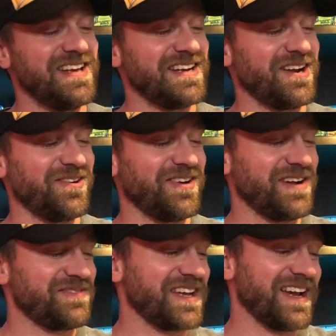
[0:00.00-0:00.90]
Now,
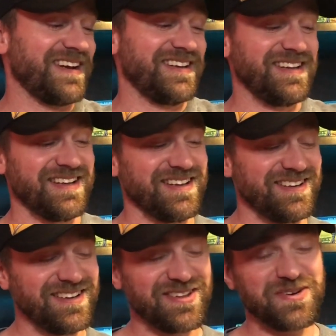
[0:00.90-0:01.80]
I've got
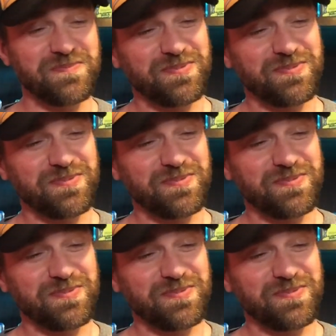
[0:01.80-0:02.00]
Another